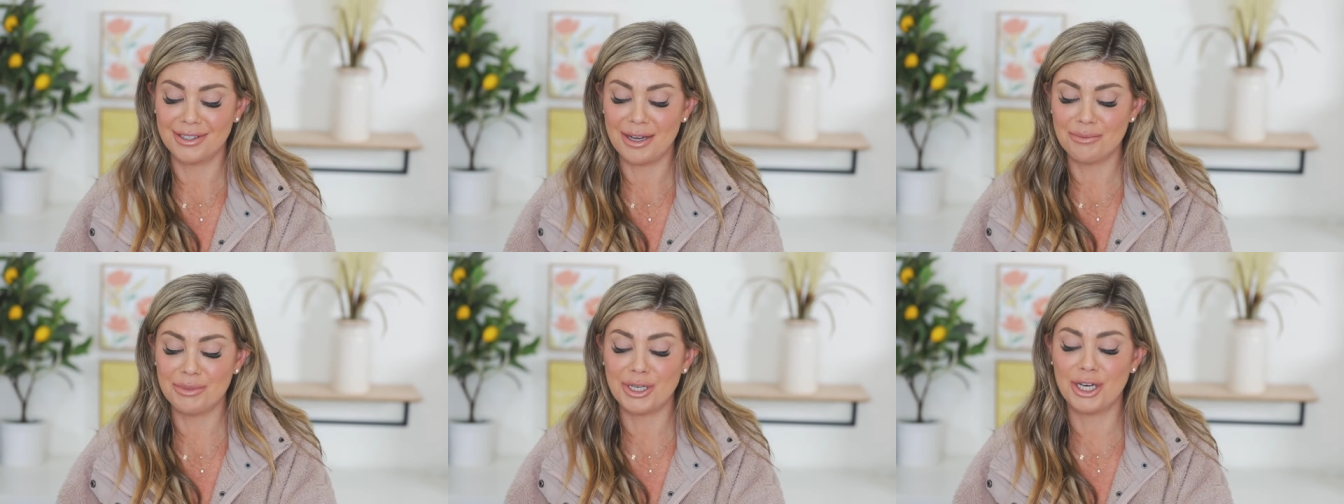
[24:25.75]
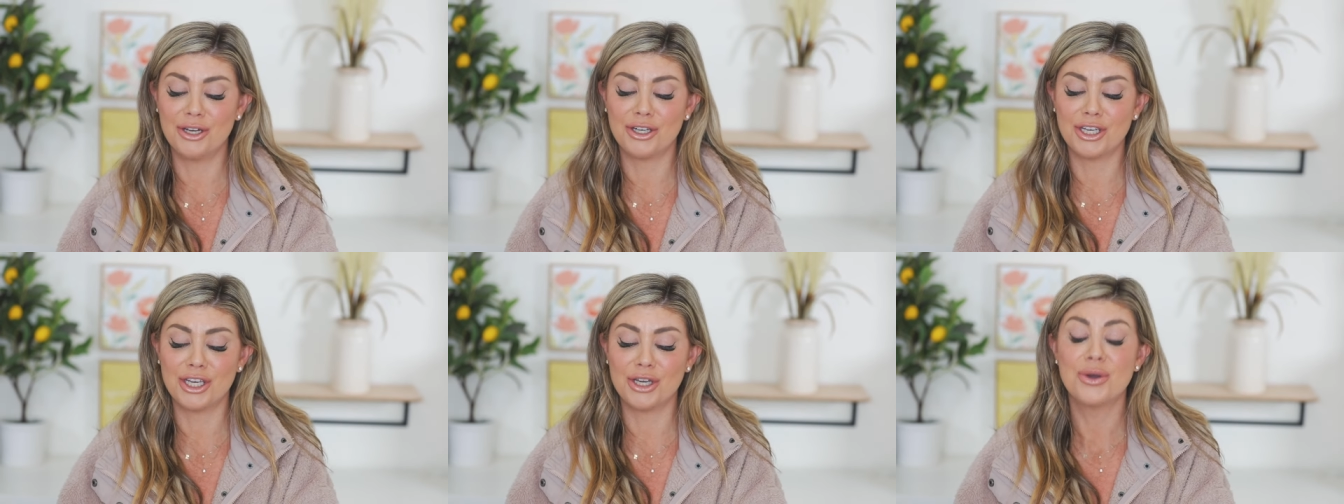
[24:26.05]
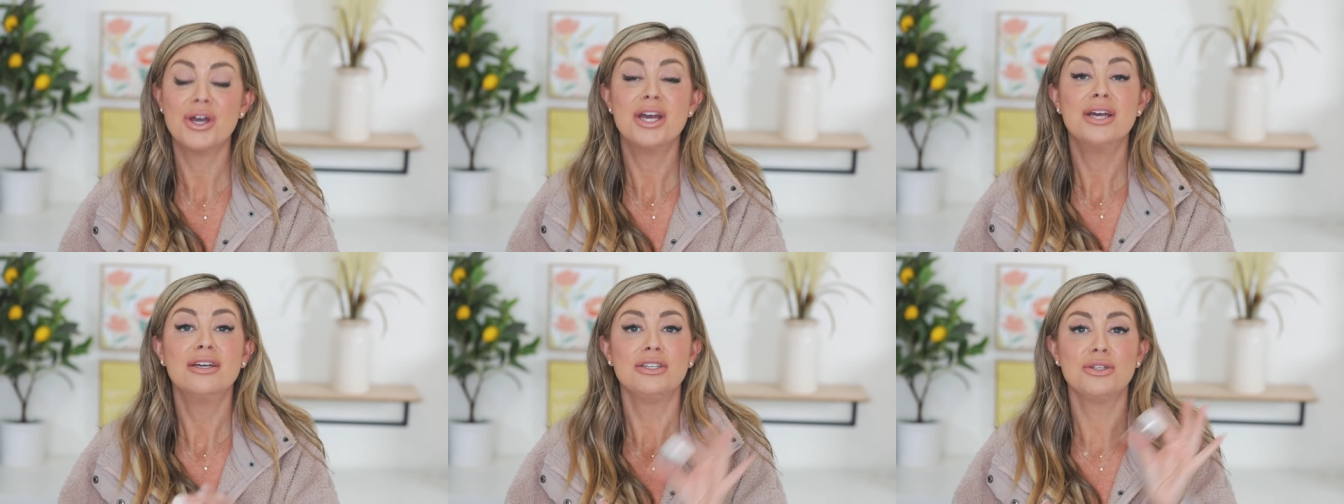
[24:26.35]
I'm telling
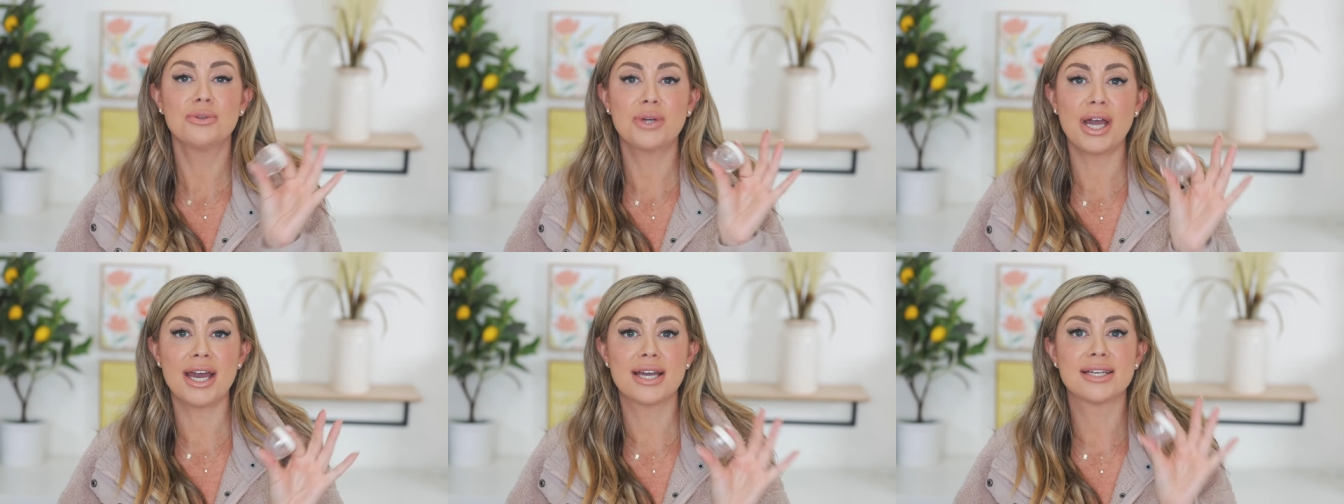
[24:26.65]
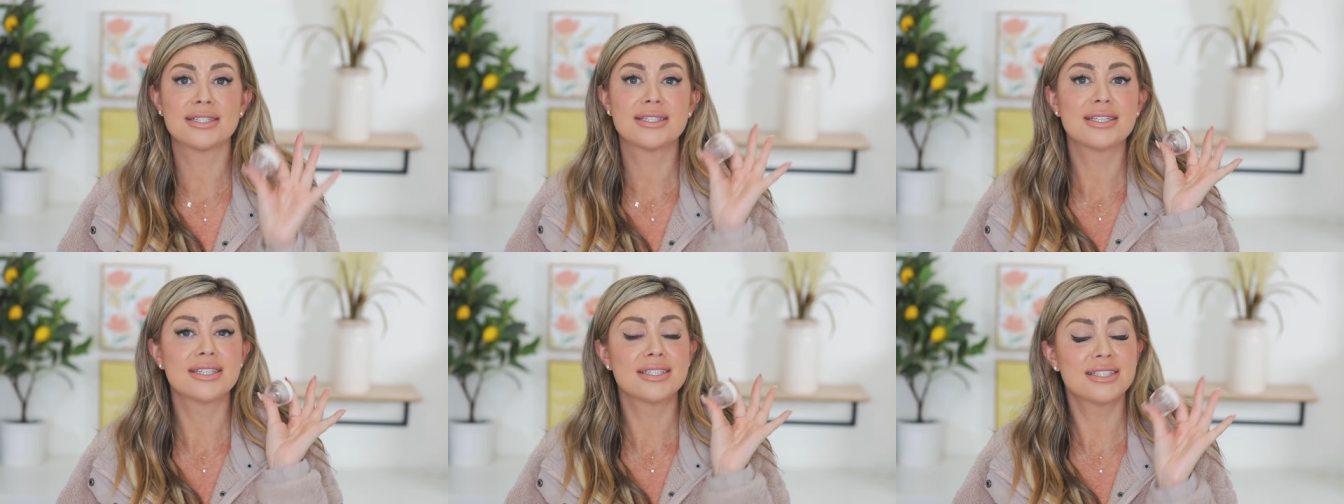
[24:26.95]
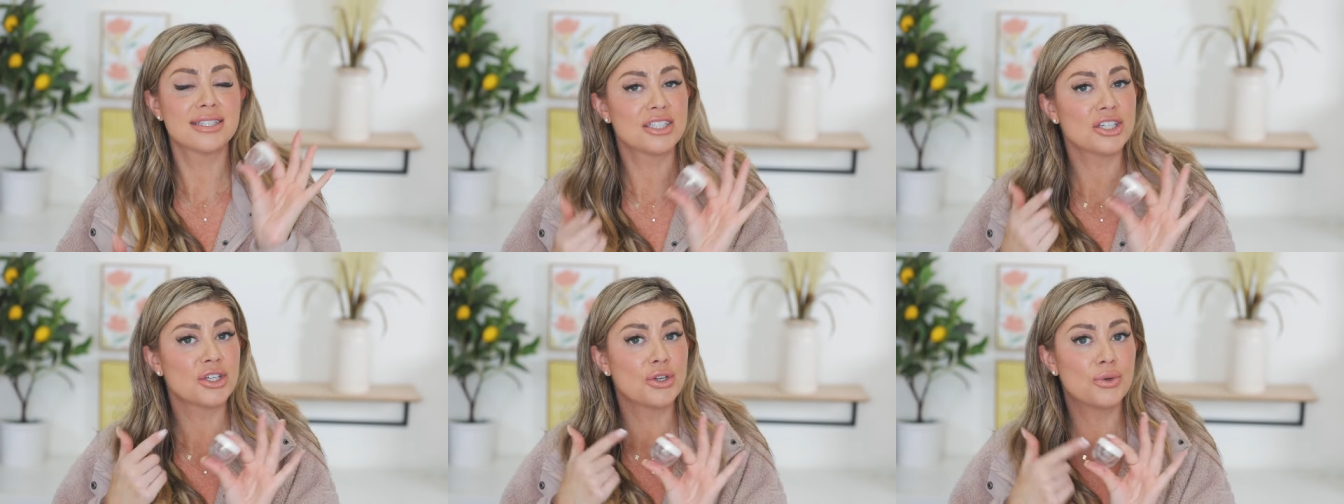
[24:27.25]
you, you guys,
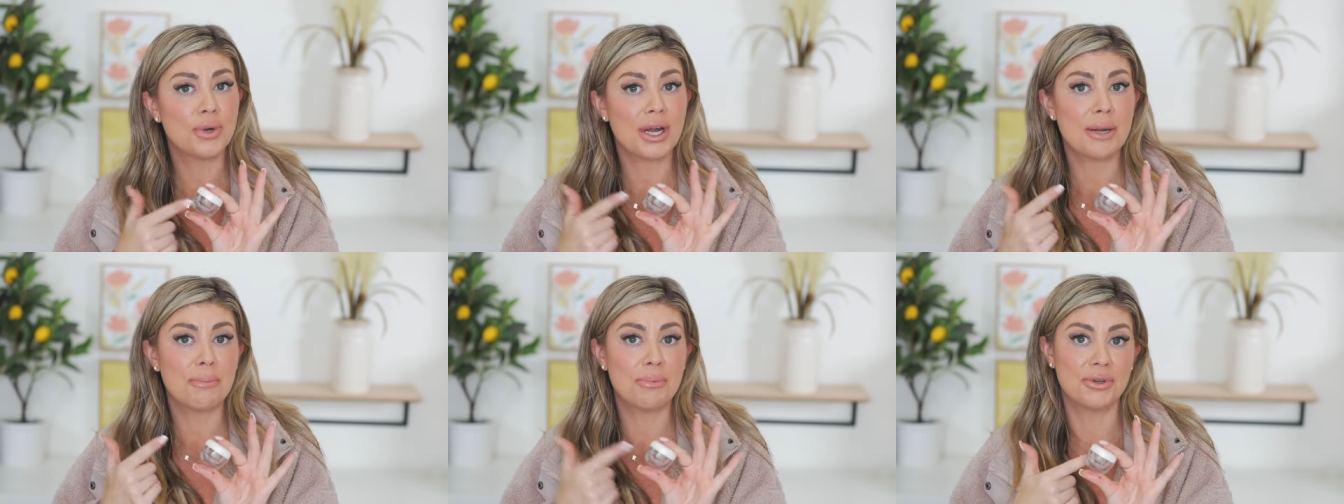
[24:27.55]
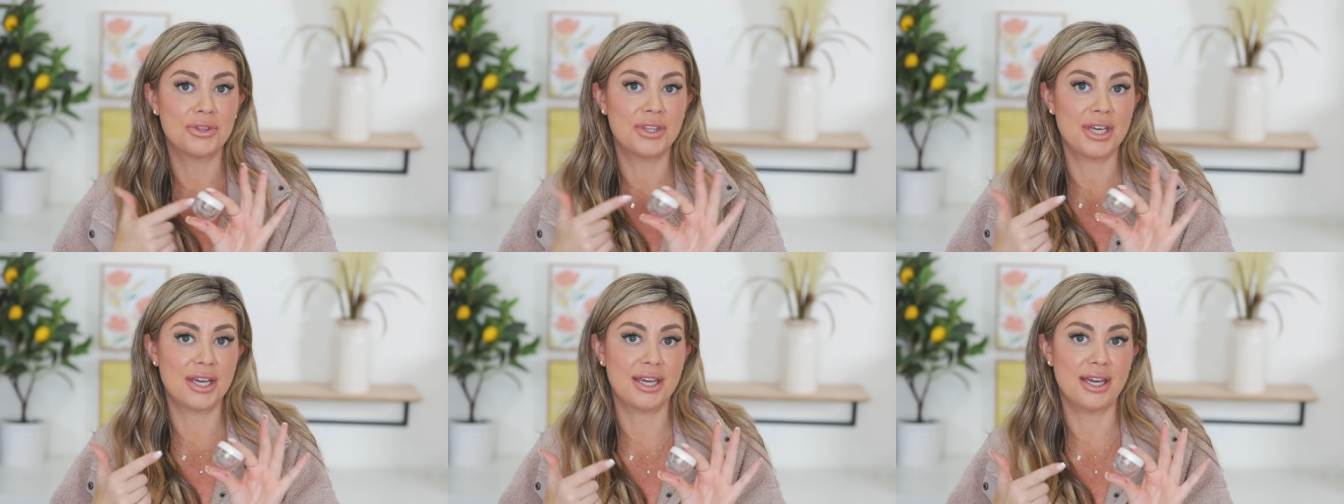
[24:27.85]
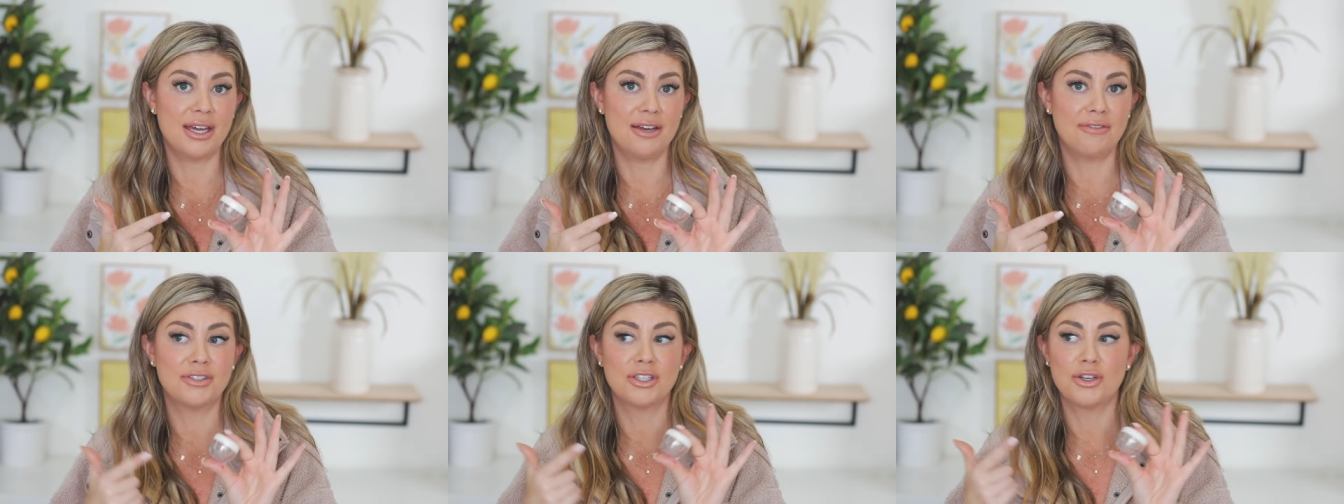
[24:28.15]
this is a great birthday
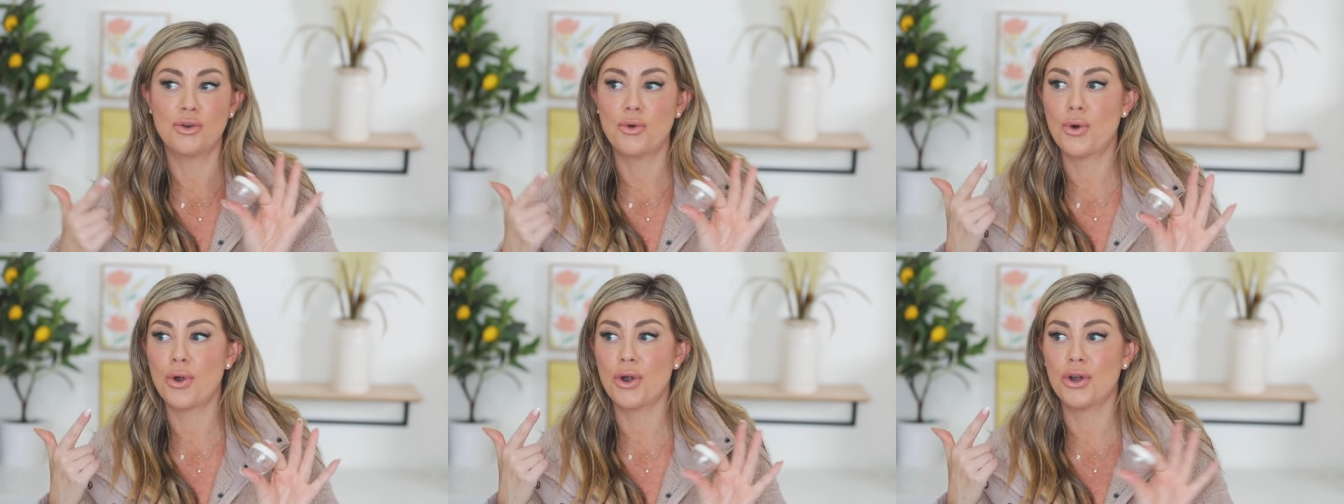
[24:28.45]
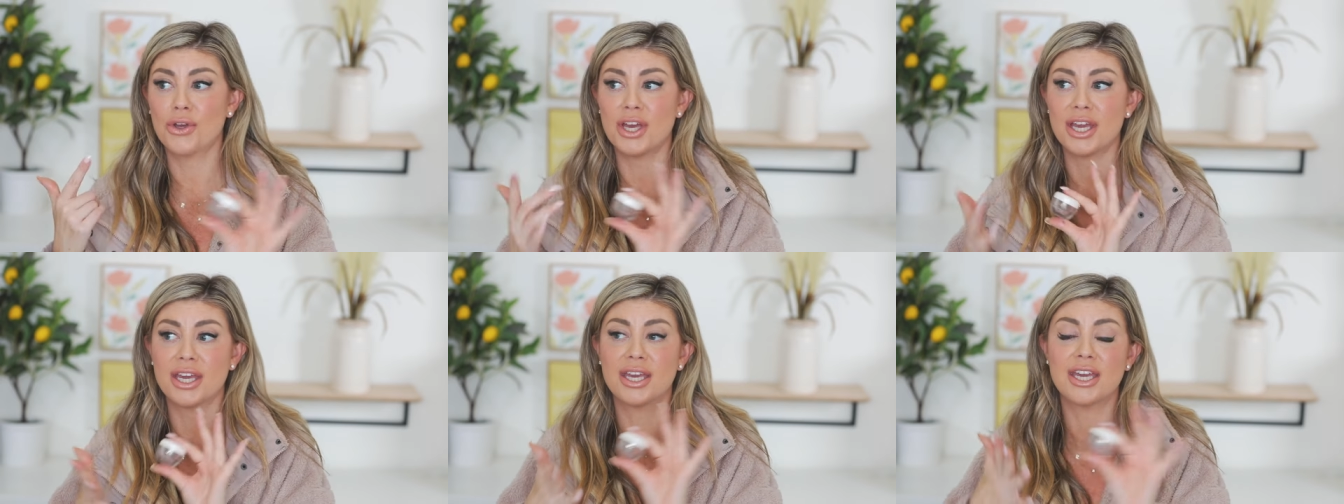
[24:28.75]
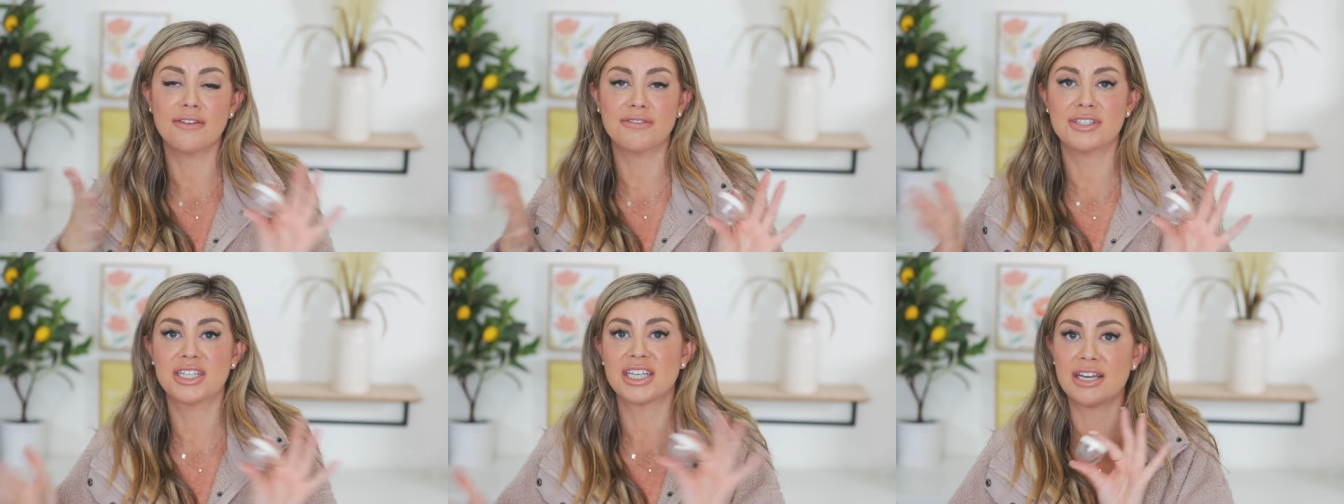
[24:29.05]
gift or like
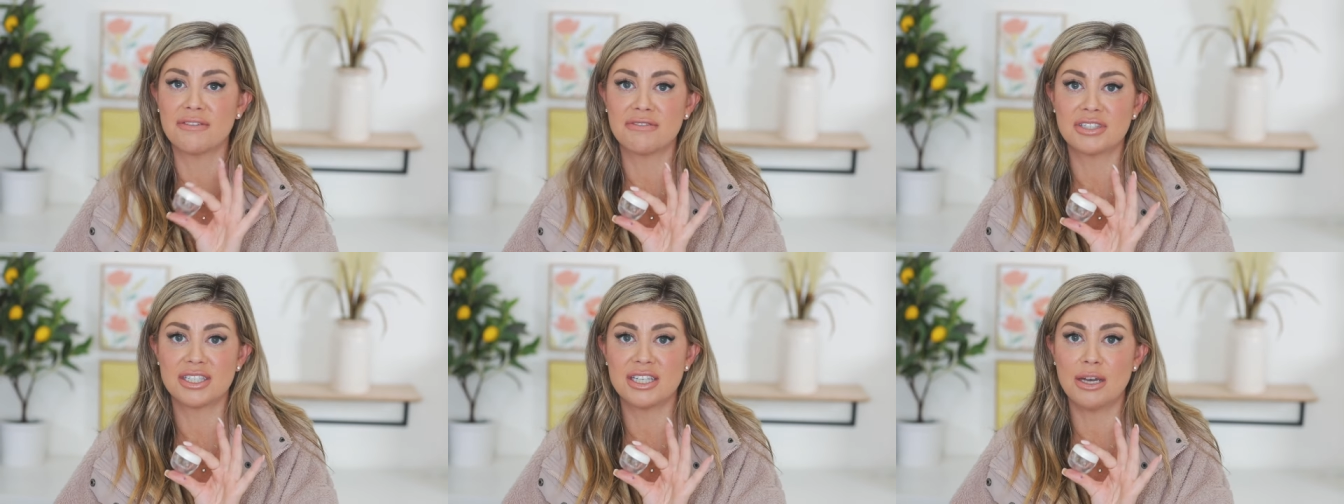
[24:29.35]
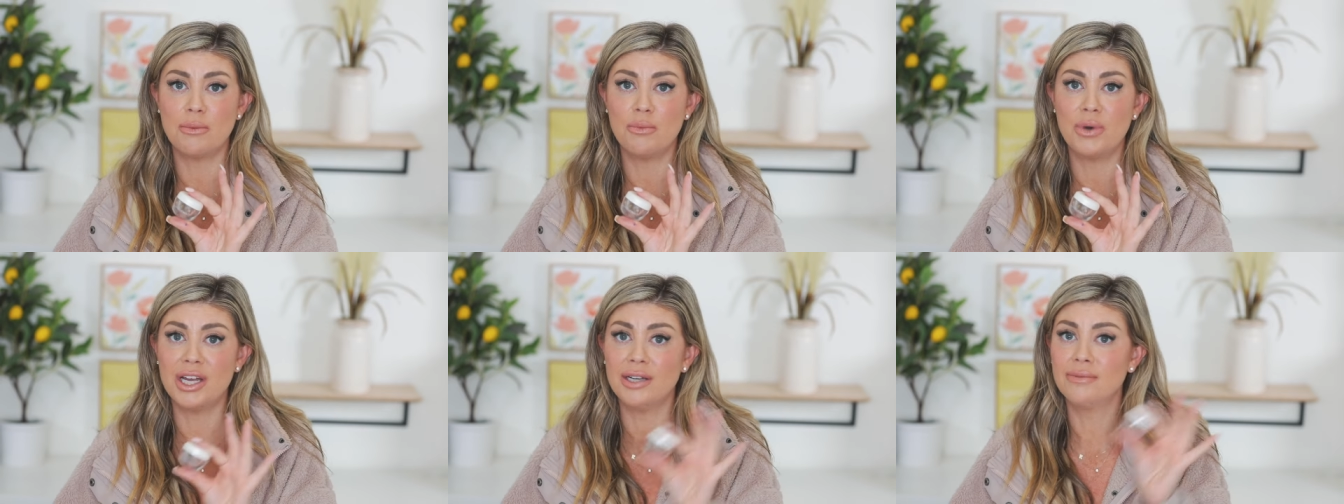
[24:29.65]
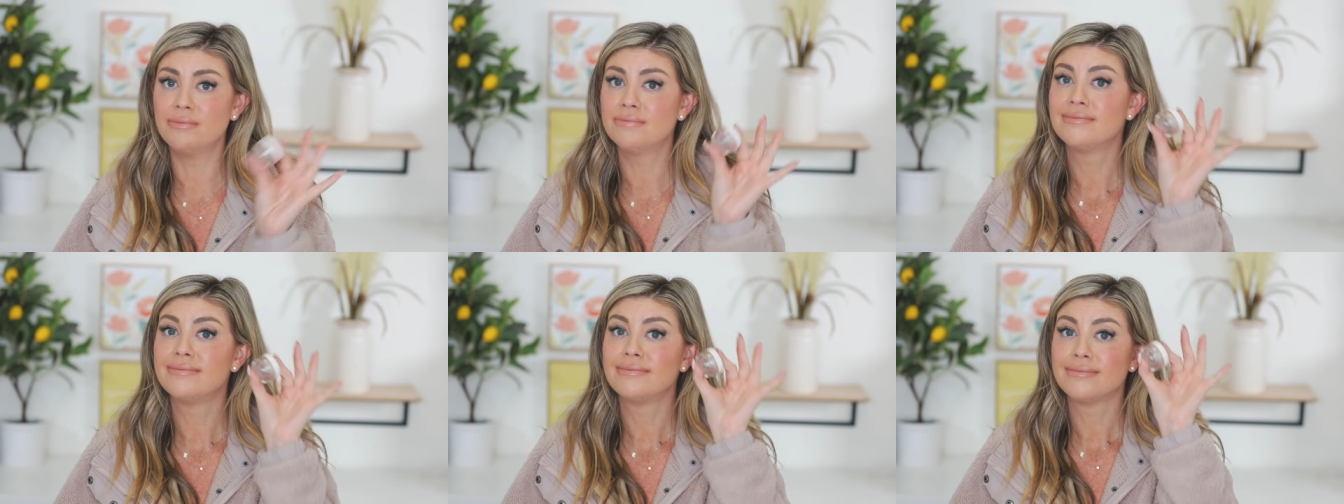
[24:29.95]
gift to give
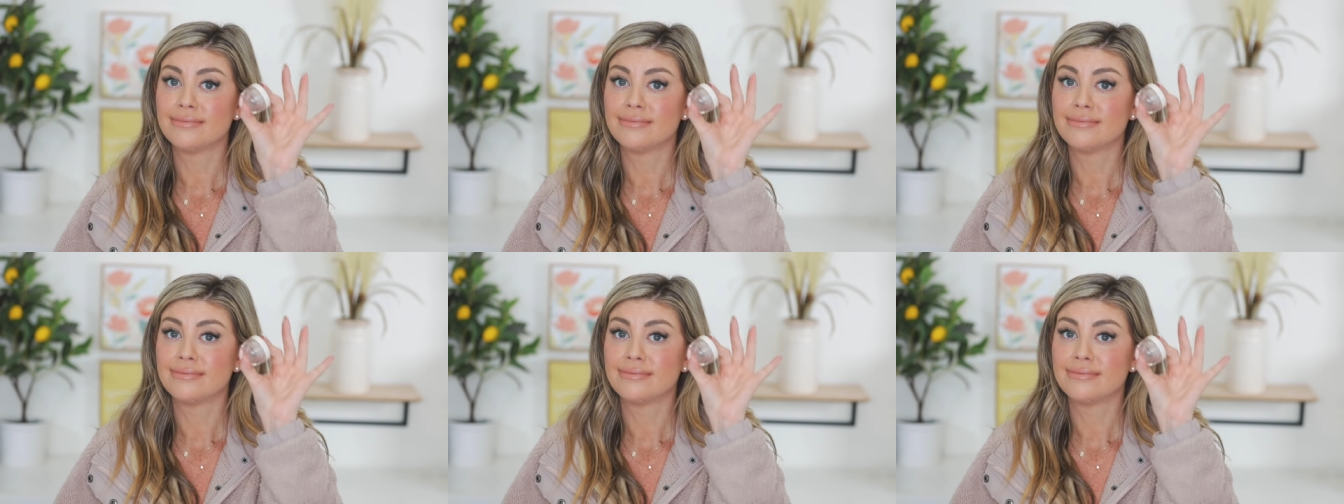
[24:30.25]
someone.